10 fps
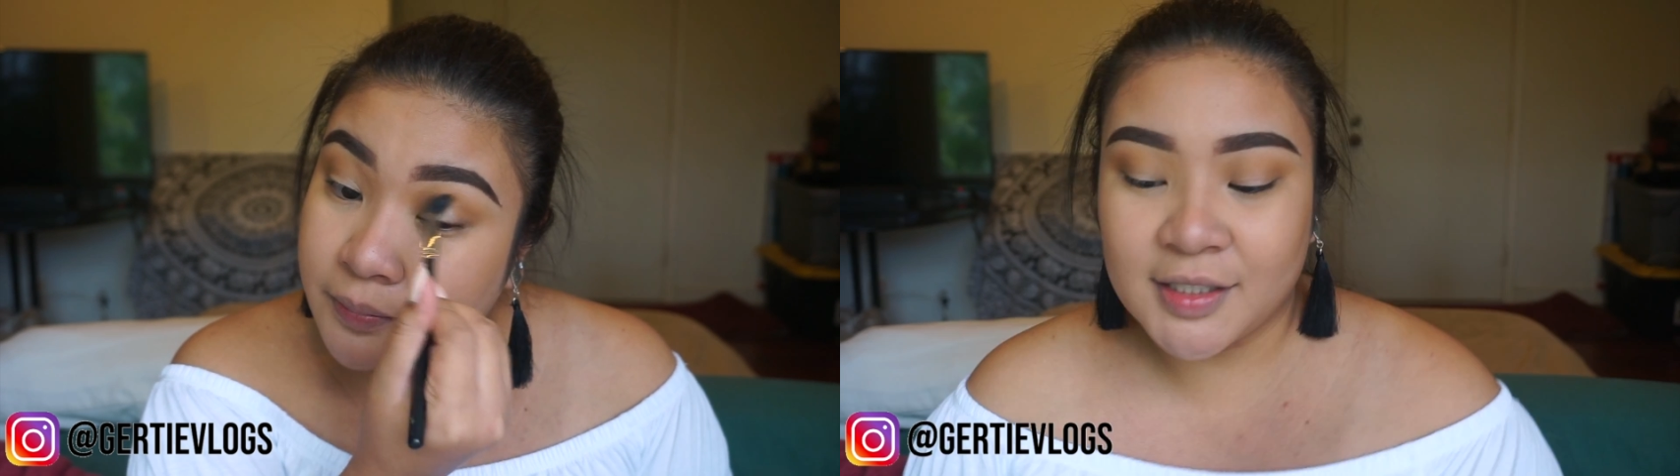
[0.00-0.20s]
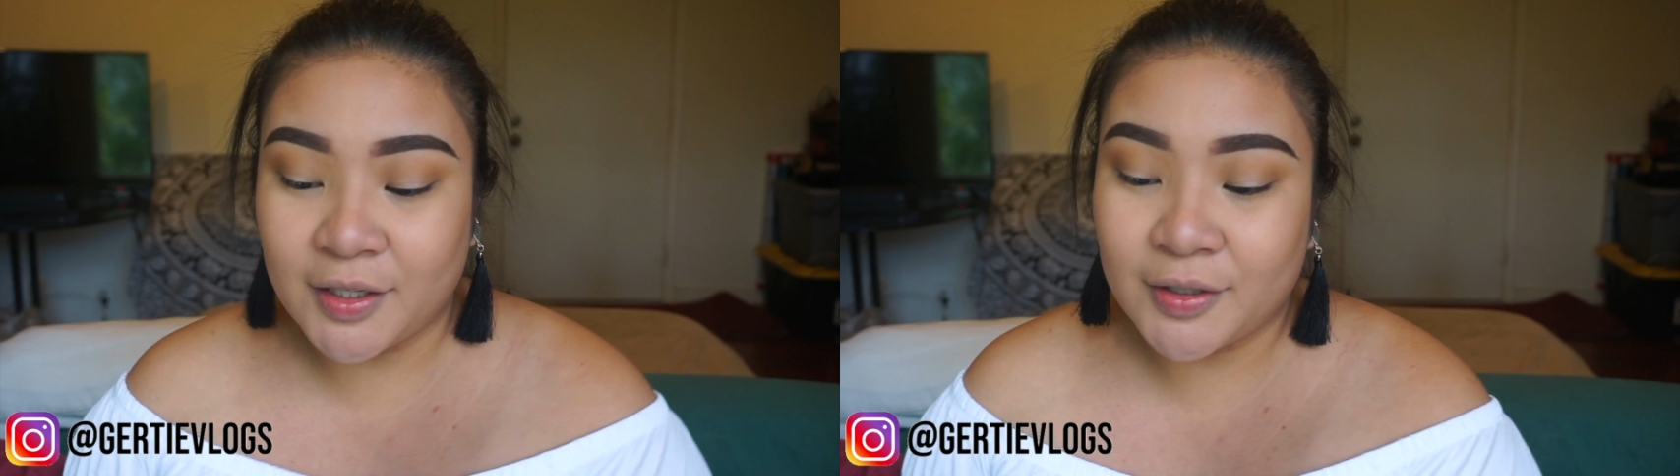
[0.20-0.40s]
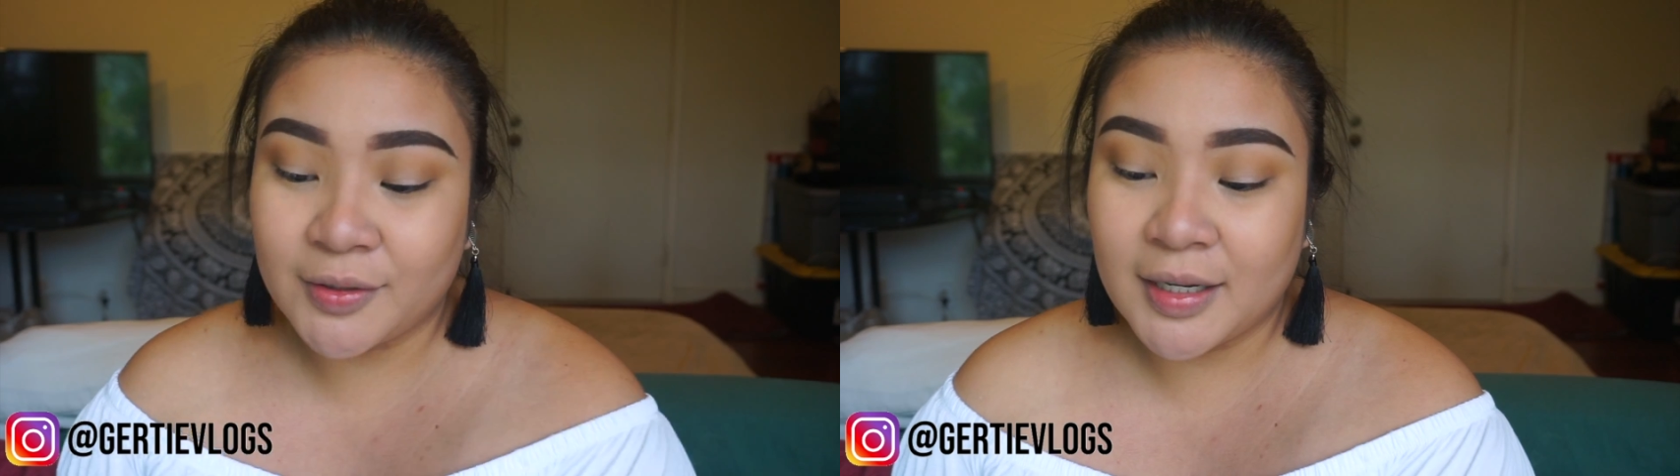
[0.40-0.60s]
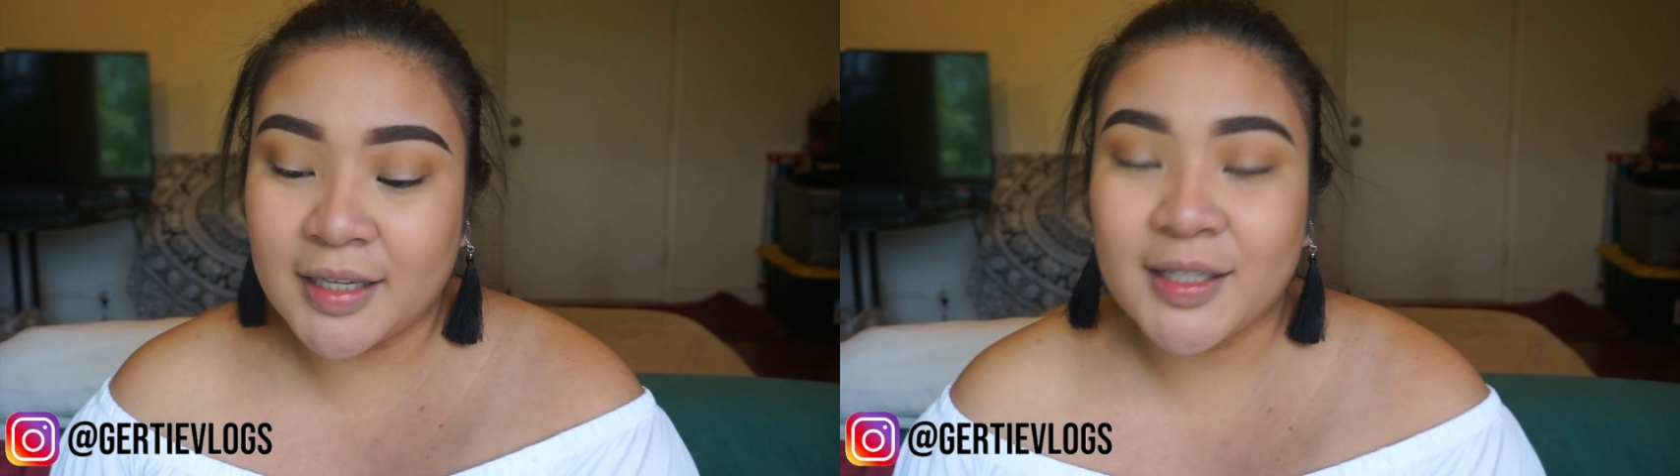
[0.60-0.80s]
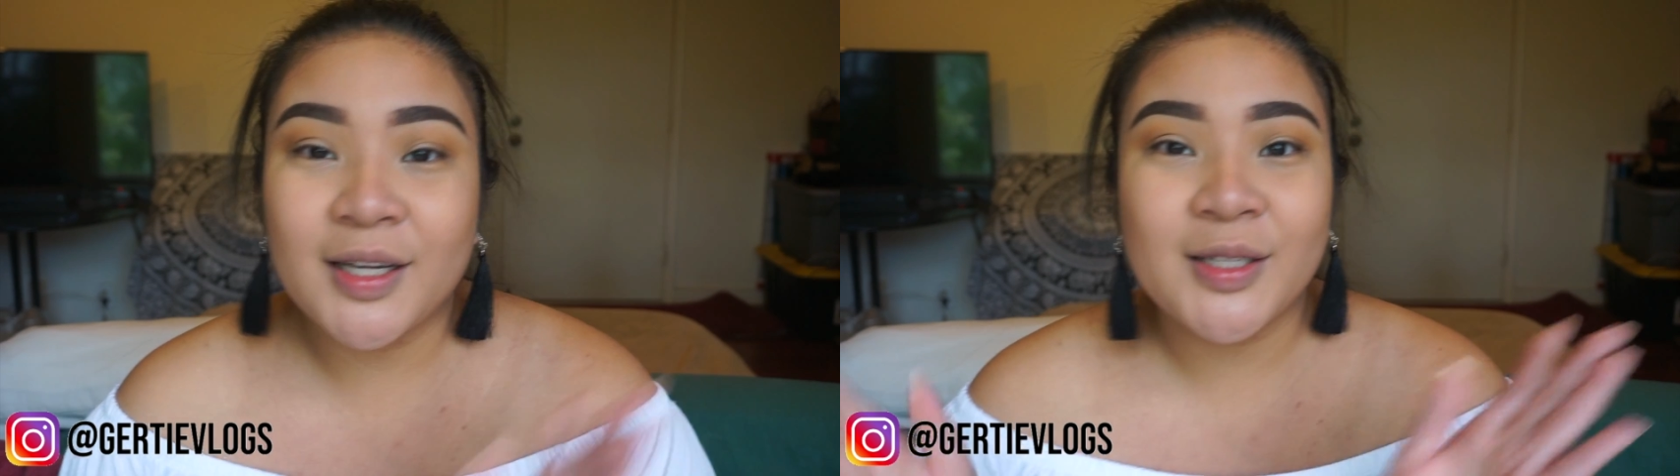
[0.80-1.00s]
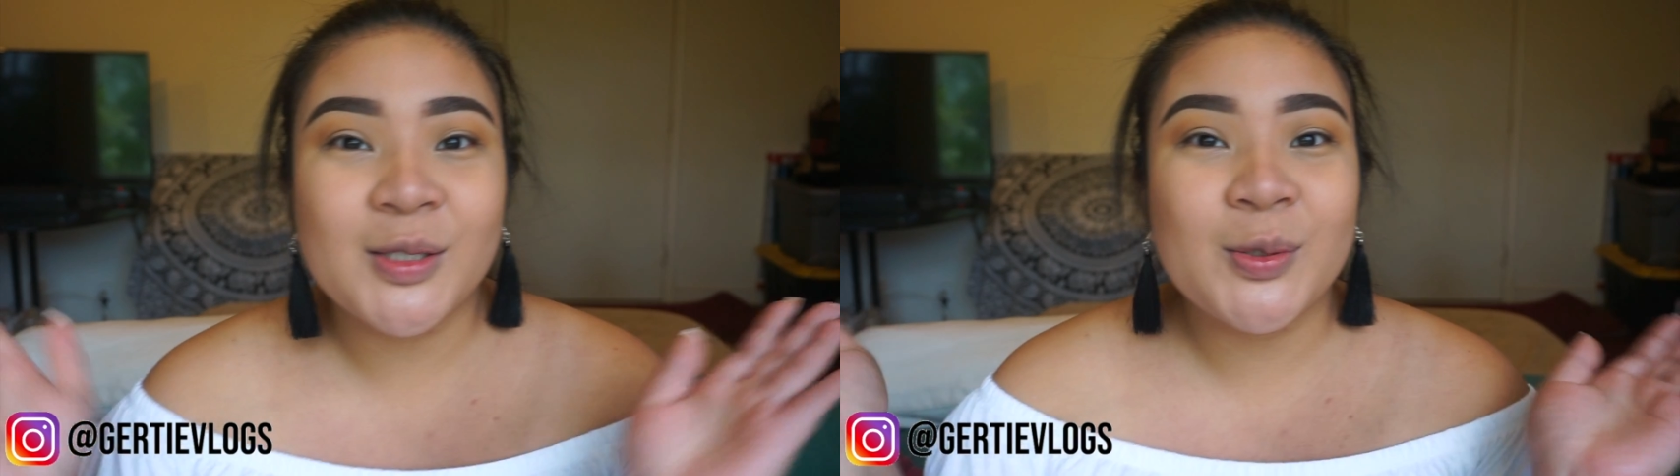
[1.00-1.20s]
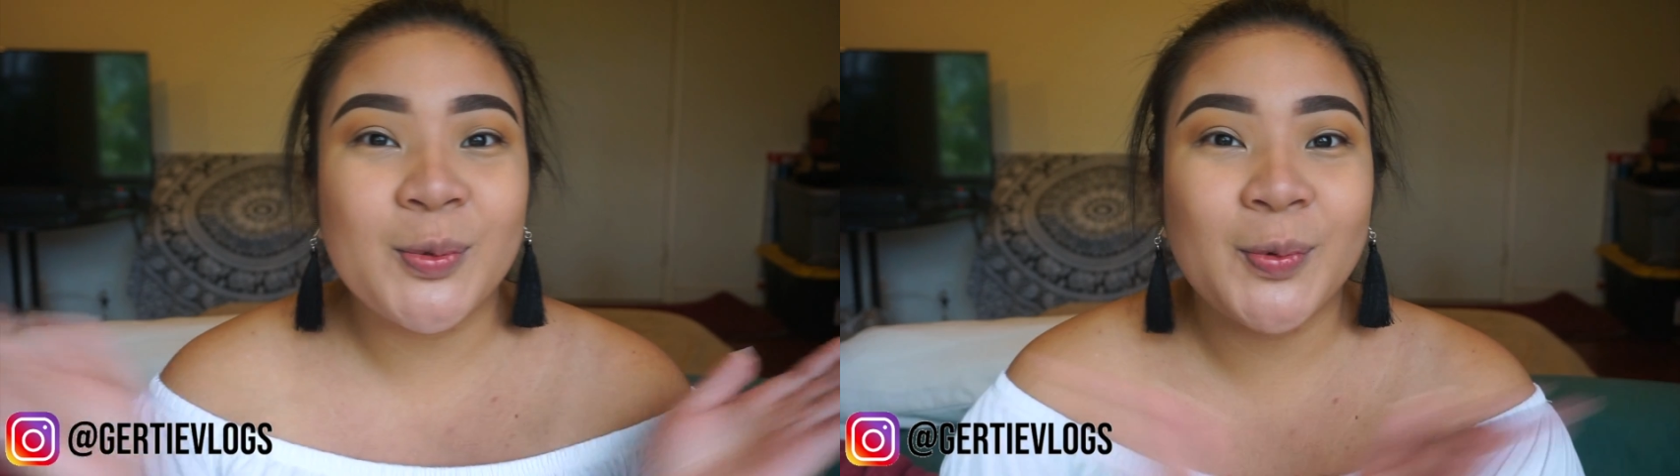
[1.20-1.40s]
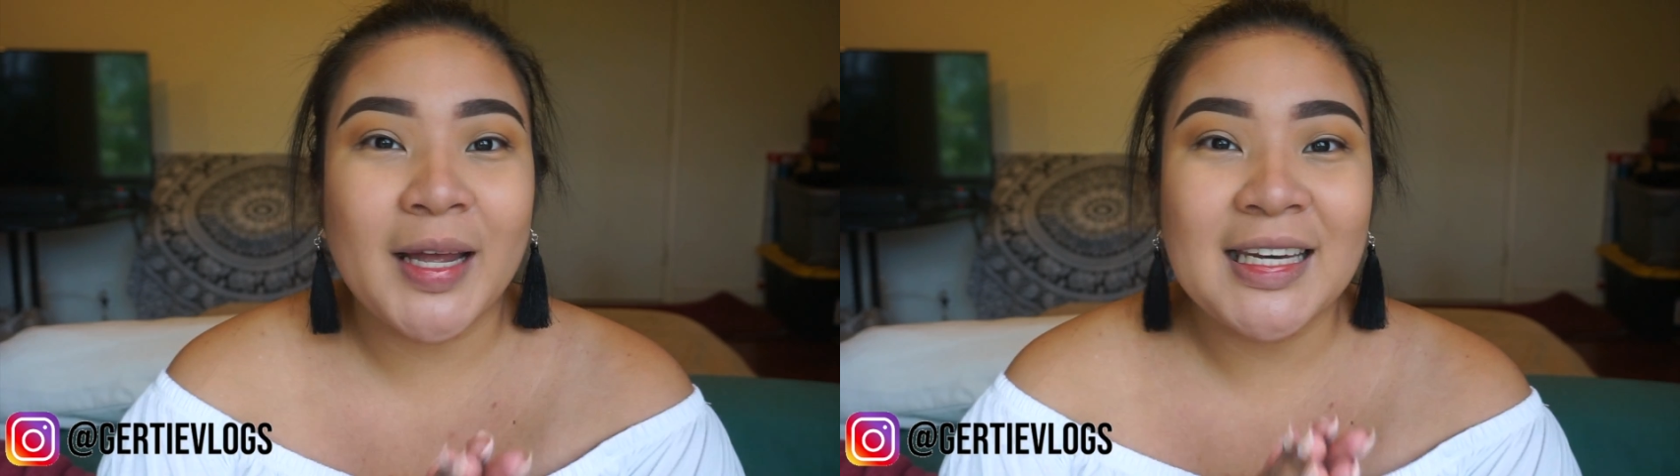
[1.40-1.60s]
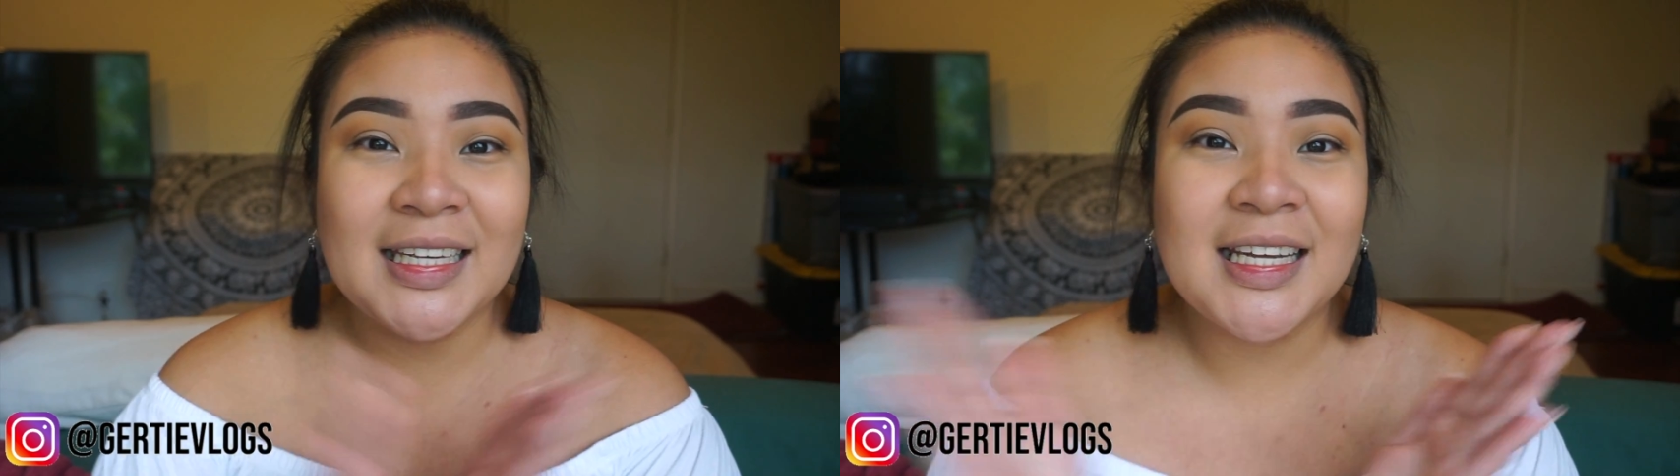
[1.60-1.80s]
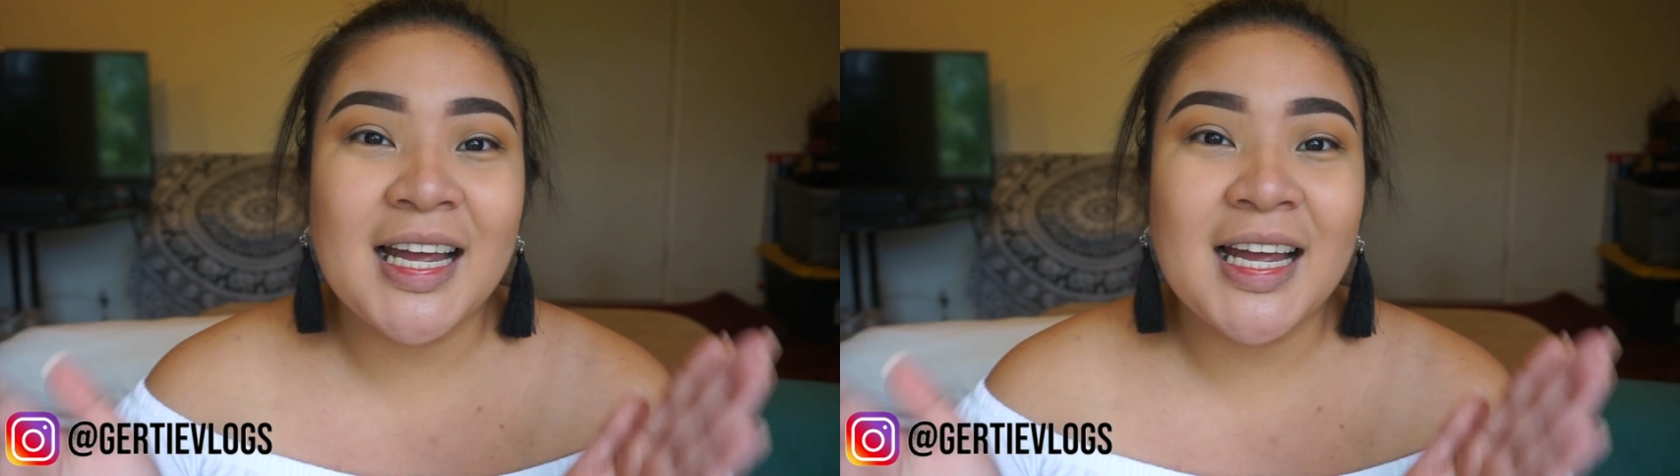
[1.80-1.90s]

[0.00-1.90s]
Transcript: So twenty